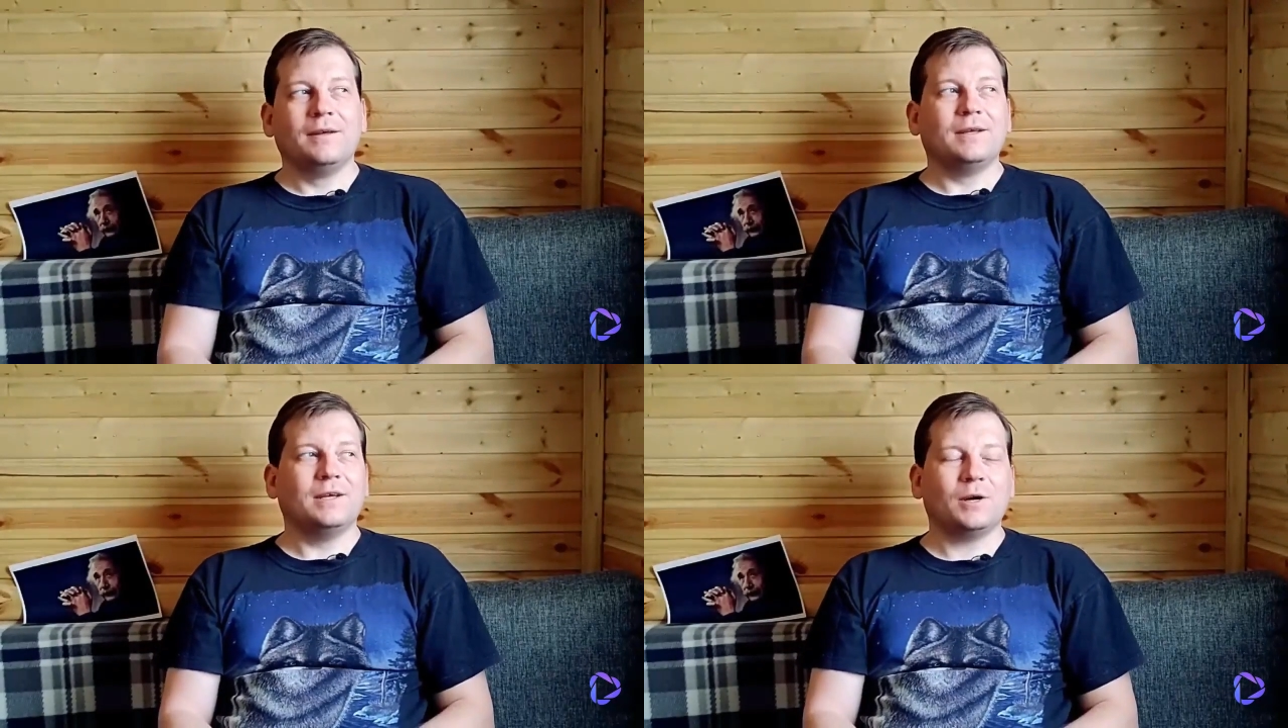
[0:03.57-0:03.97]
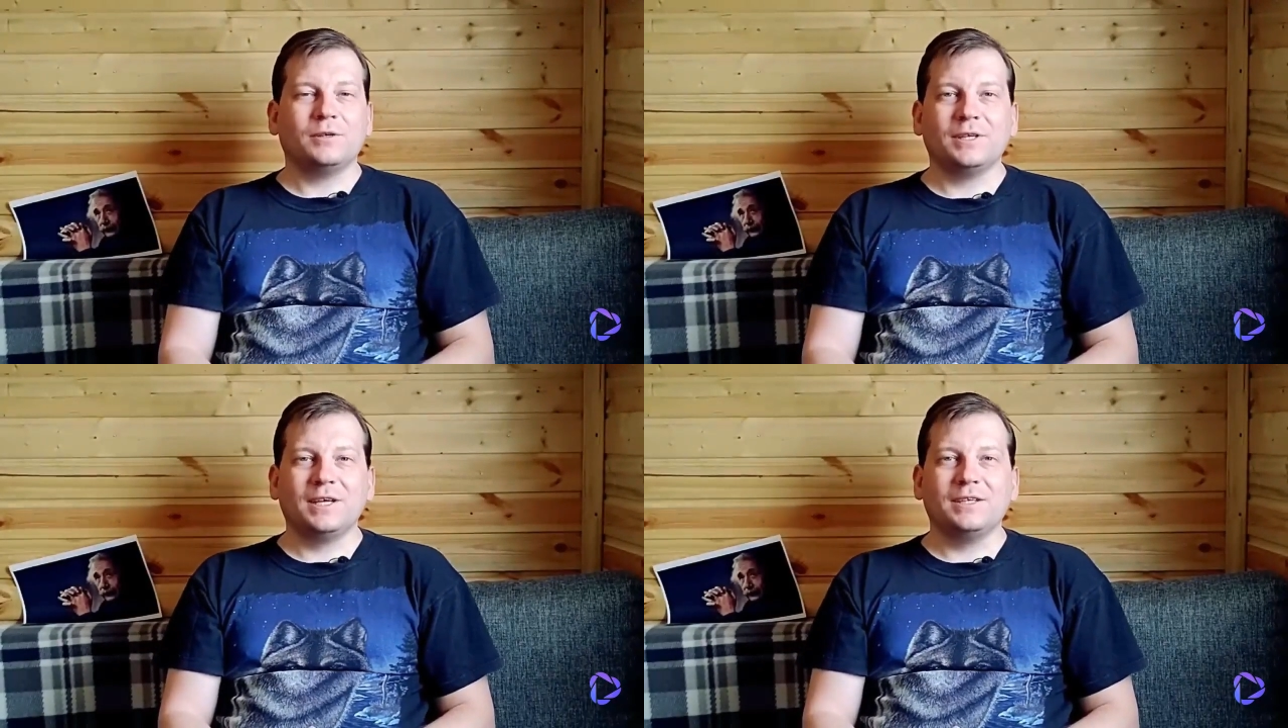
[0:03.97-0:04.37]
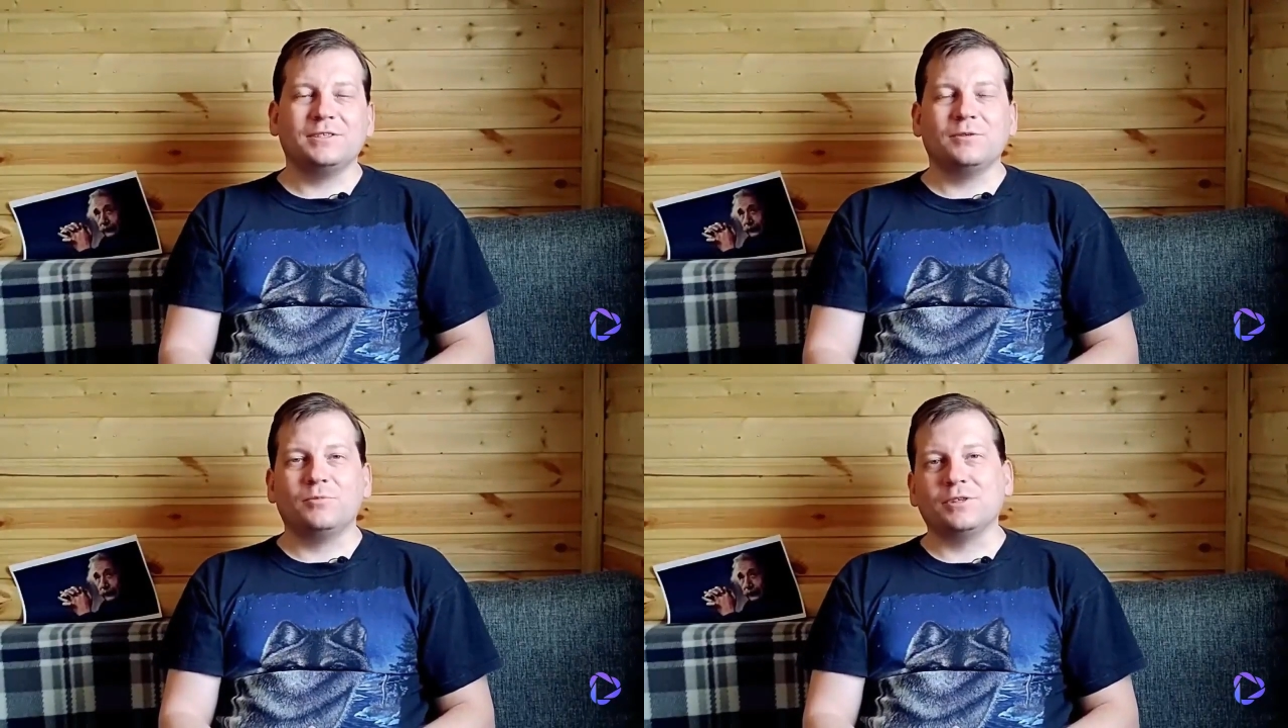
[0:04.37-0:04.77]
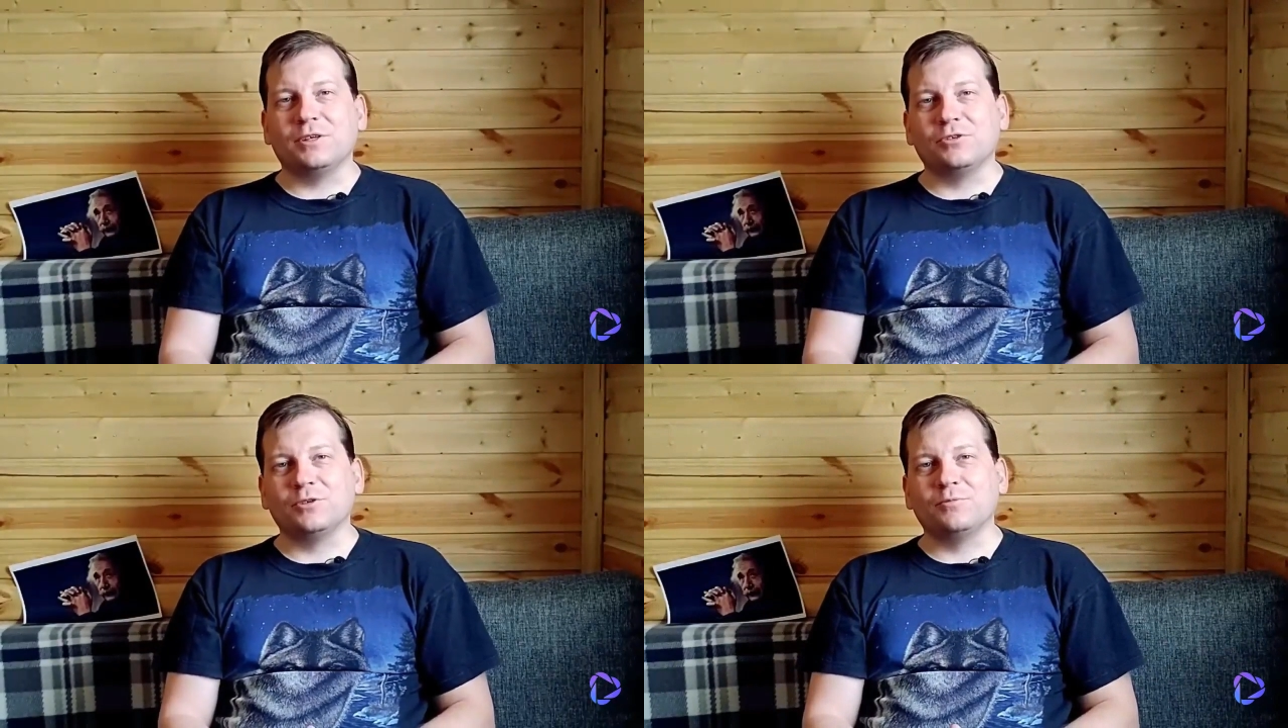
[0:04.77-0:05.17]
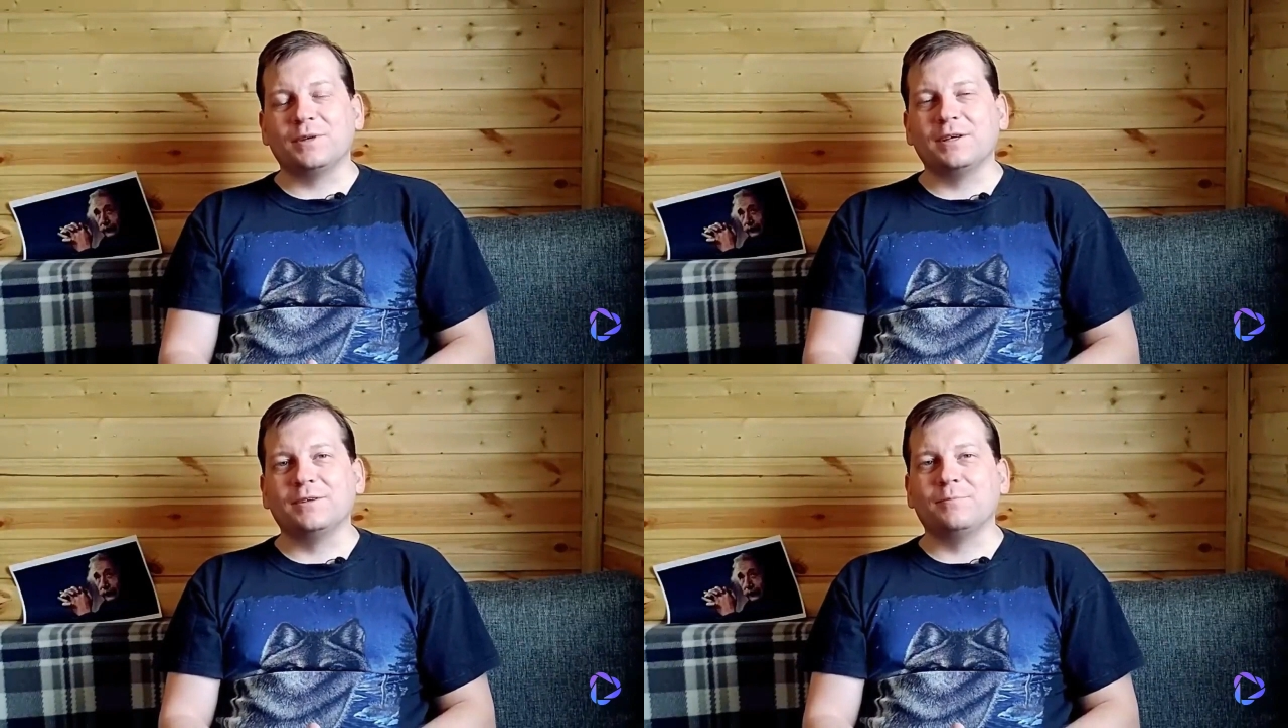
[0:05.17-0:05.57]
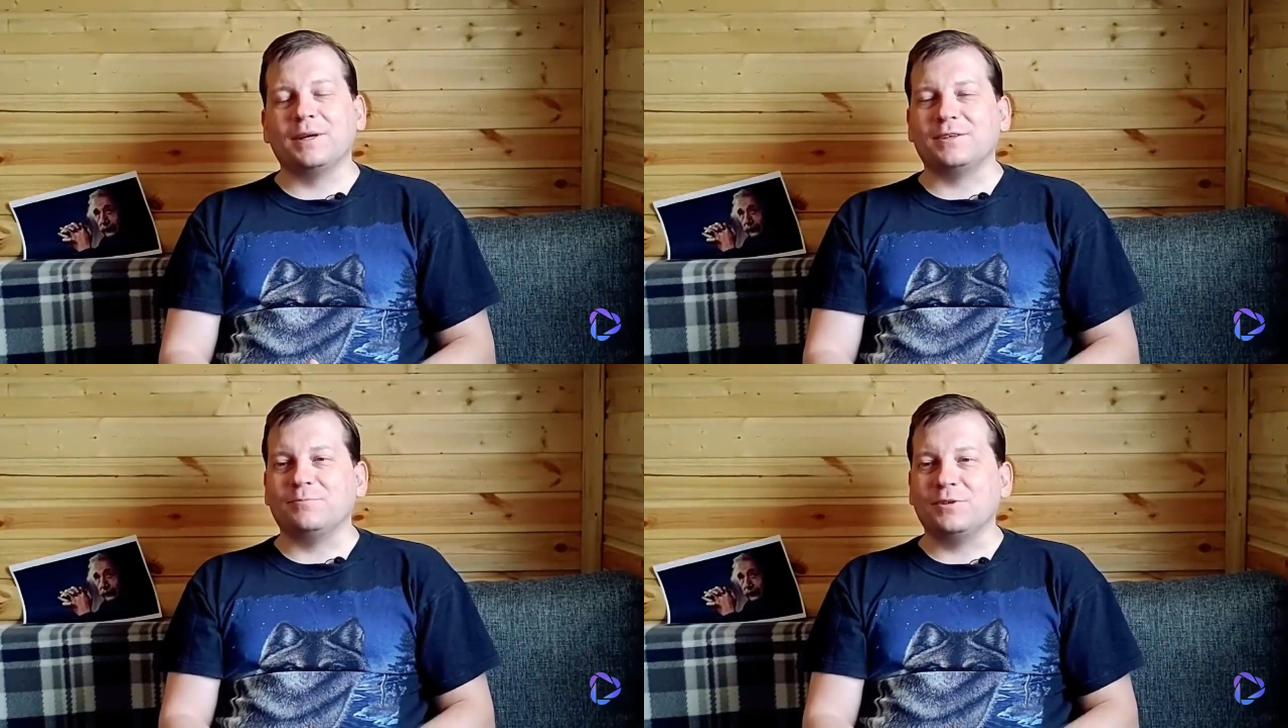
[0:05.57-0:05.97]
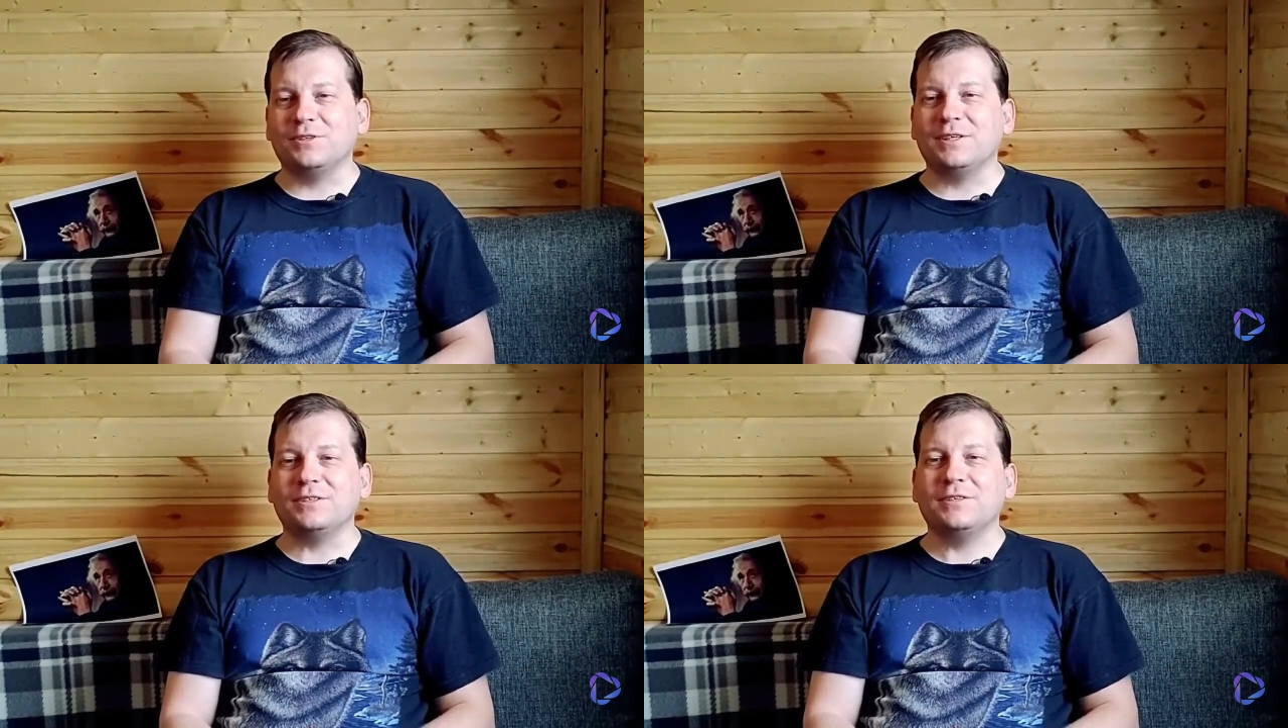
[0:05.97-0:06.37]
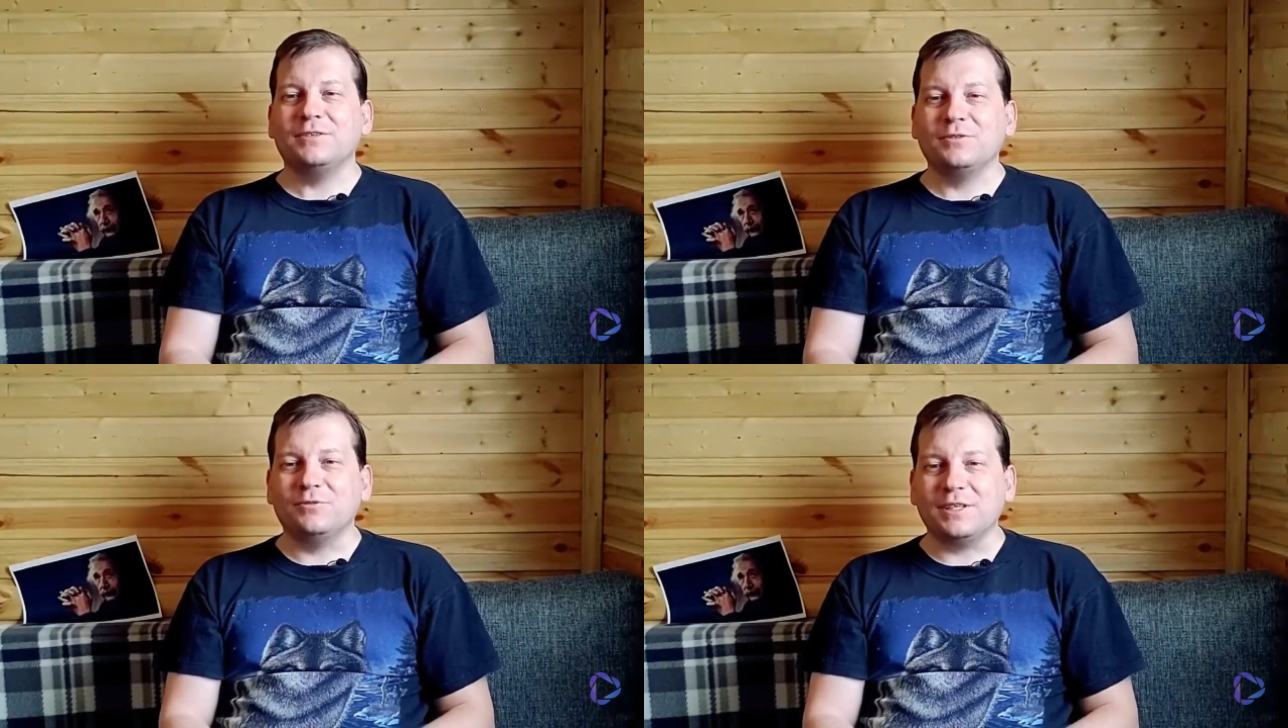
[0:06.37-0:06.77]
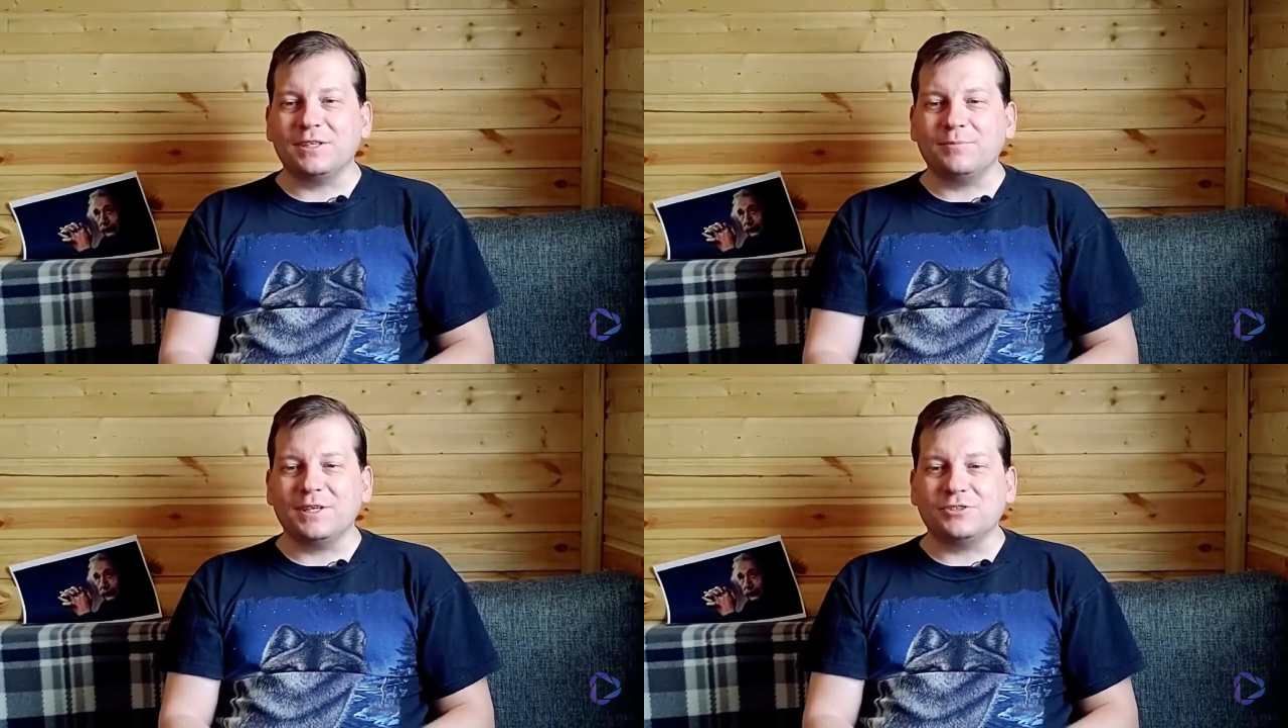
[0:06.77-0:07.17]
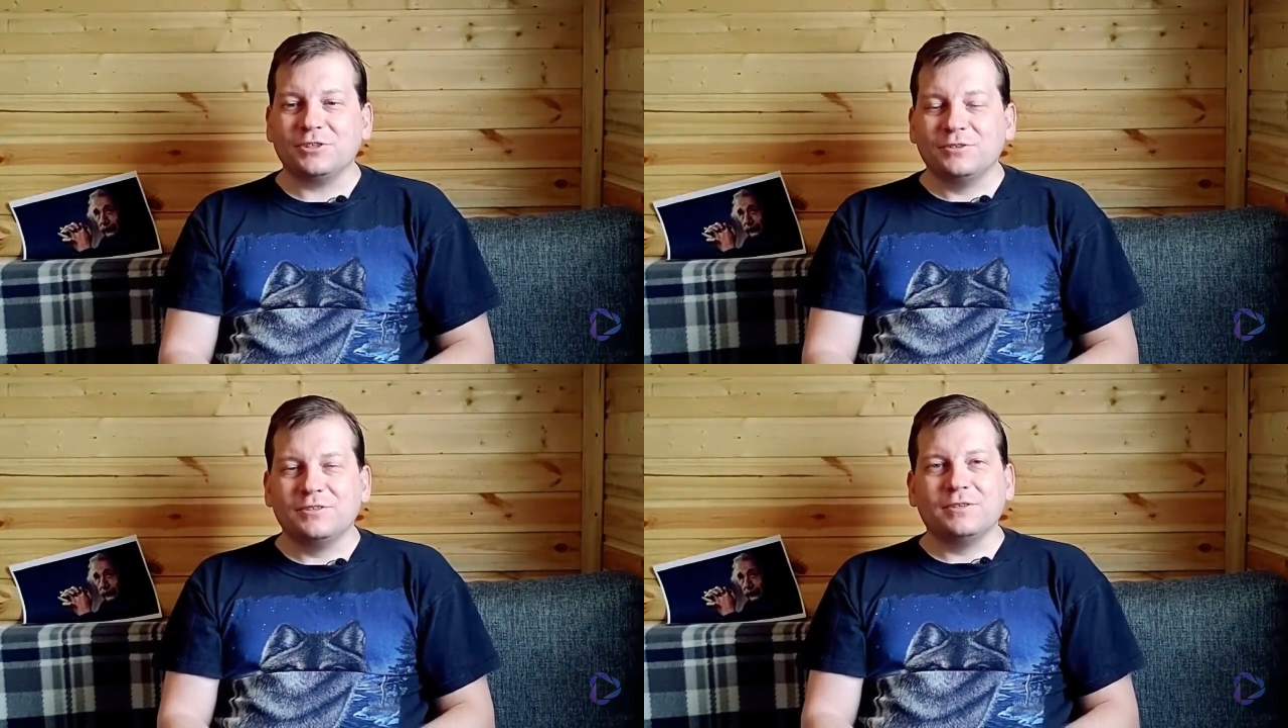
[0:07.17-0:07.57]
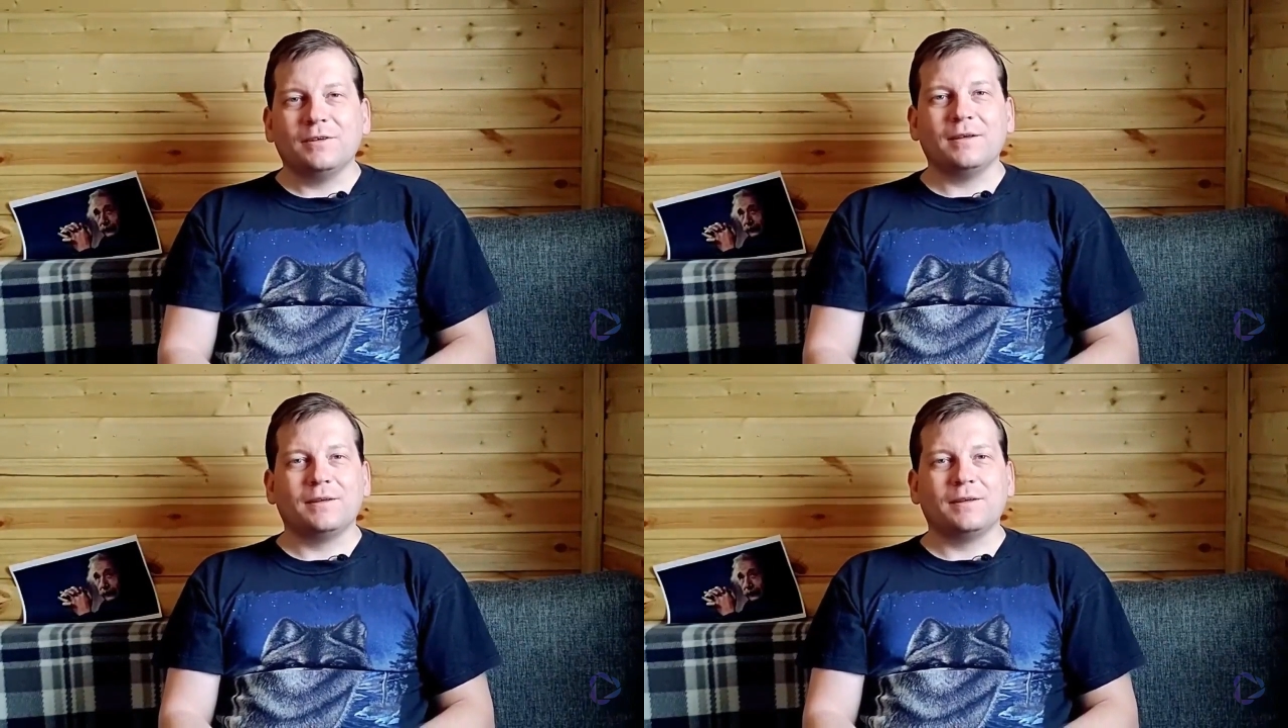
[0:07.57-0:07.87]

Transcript: In our case, it was assumed that space possesses three dimensions.